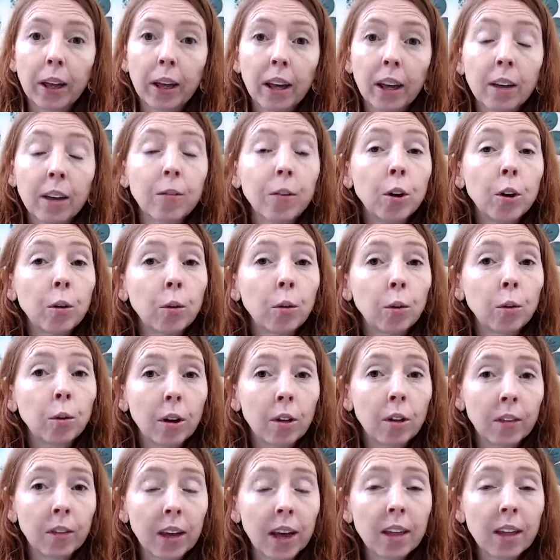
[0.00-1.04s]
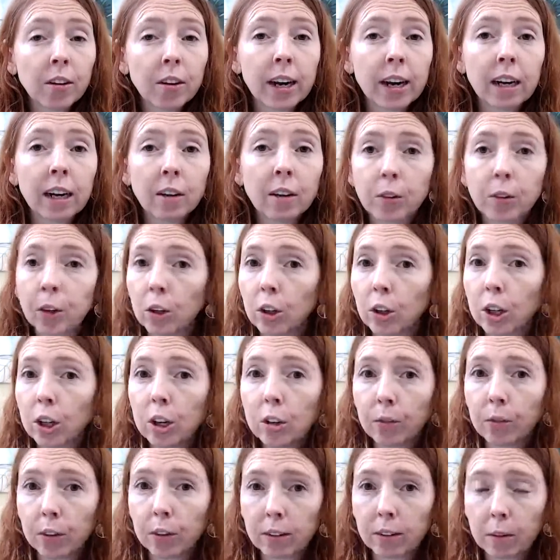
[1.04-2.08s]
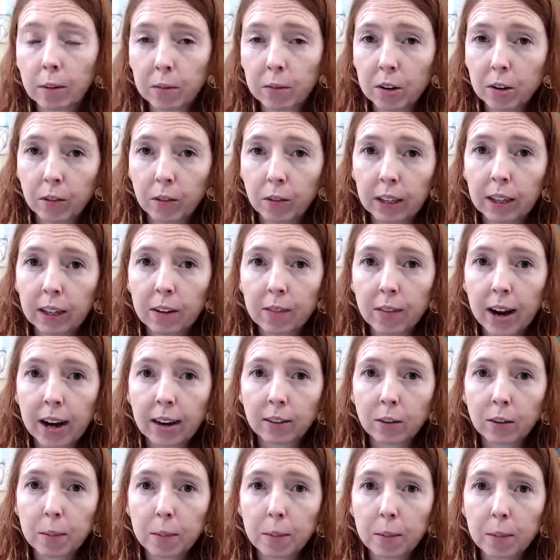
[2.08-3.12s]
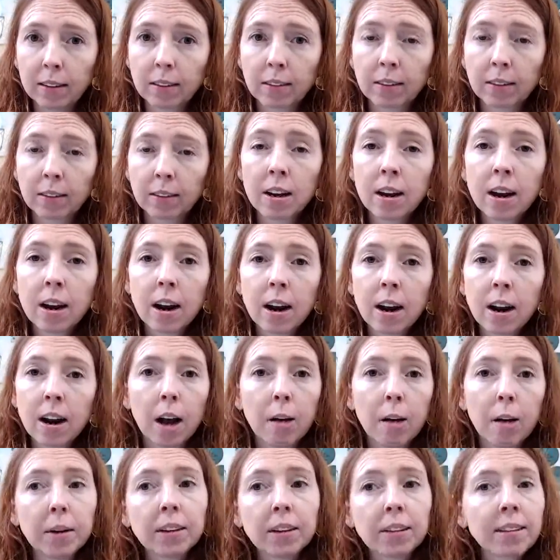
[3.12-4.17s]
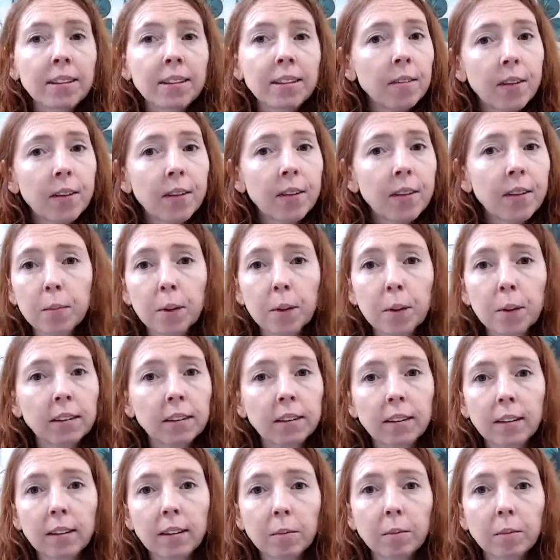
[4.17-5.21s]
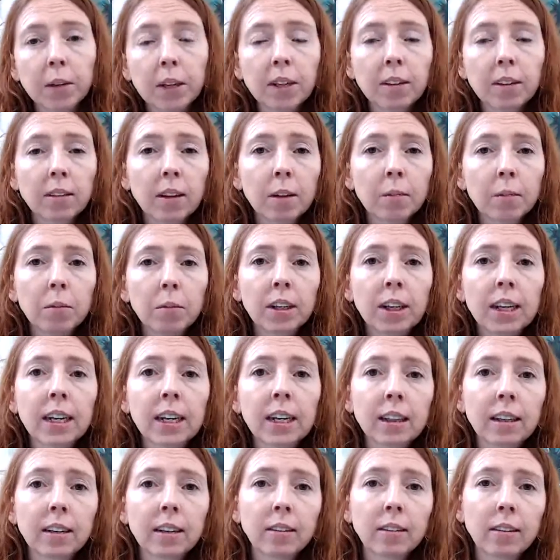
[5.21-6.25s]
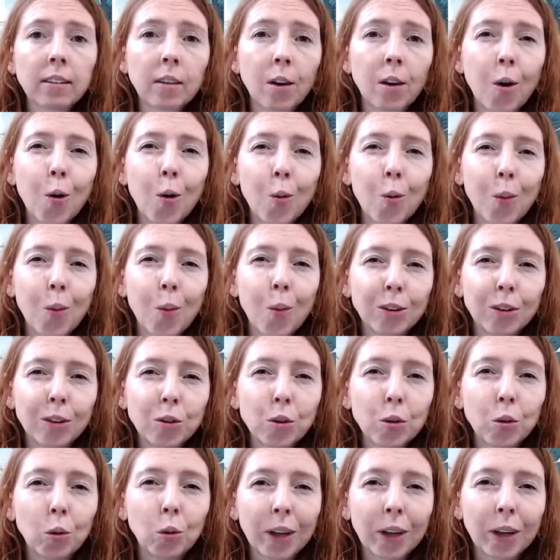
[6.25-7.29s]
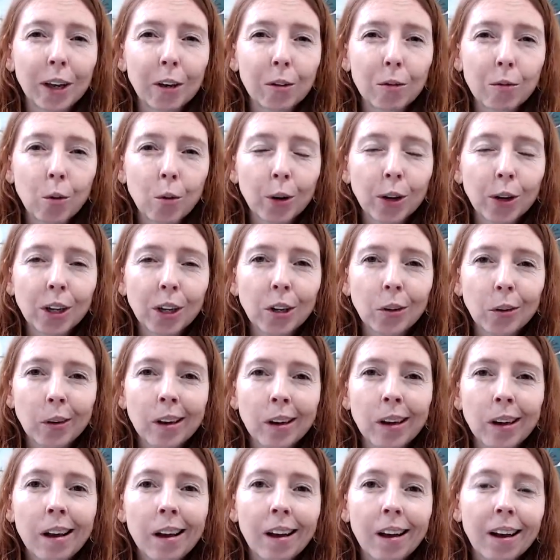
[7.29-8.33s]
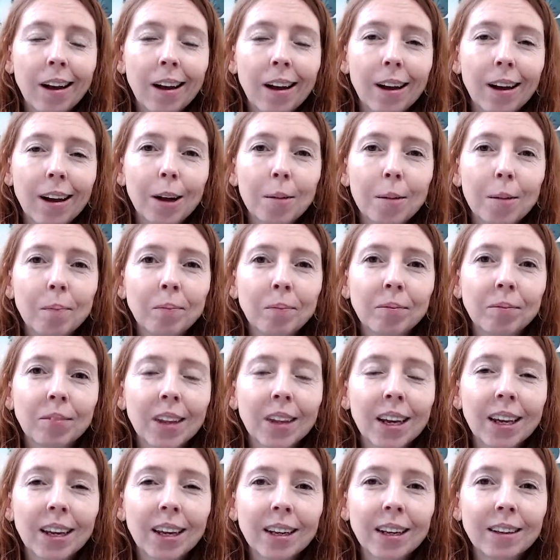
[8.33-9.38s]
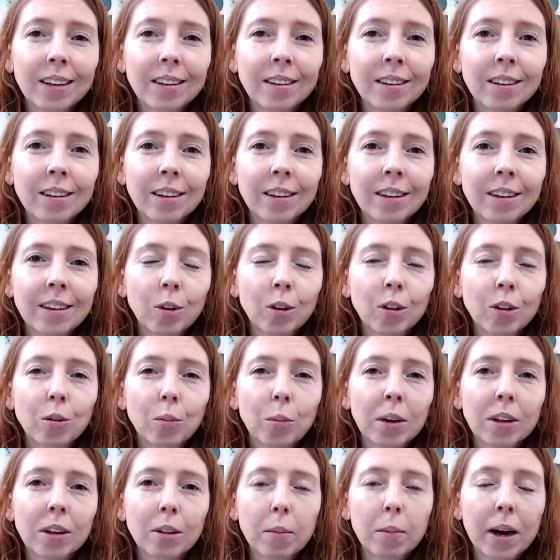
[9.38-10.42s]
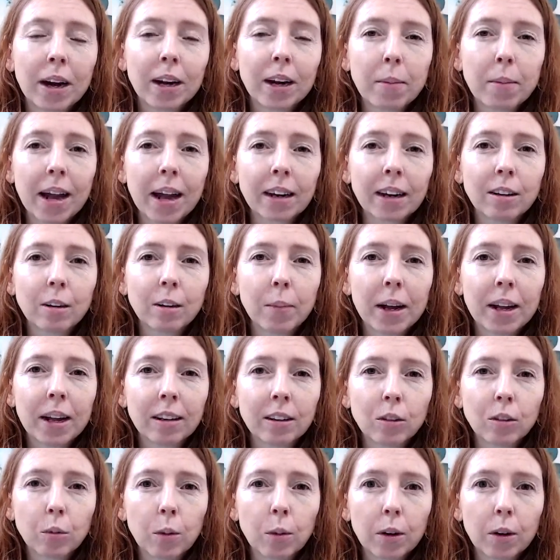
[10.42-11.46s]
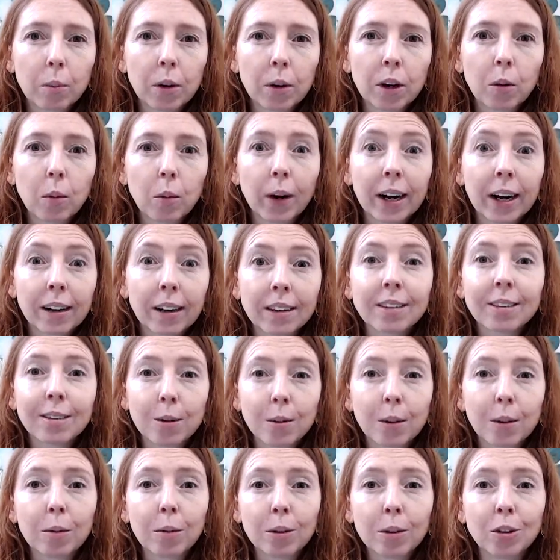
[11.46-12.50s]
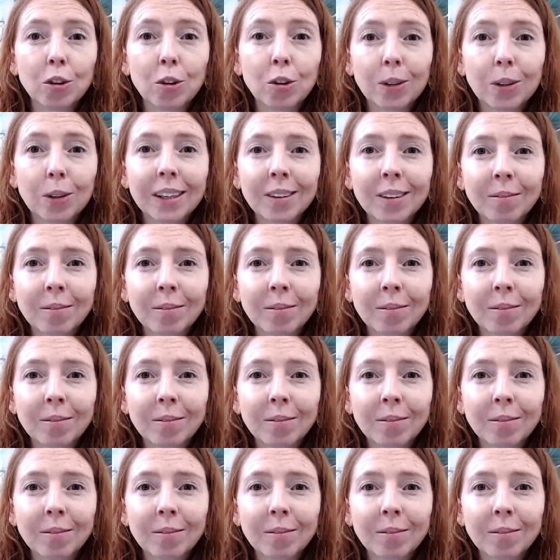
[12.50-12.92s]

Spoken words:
If you, on the other hand, if you're looking for something really fast-paced, it's not fast-paced because I'm looking at this as a whole wellness toolkit for you. And in order to bring the body back into balance, we want to bring awareness to what we're doing.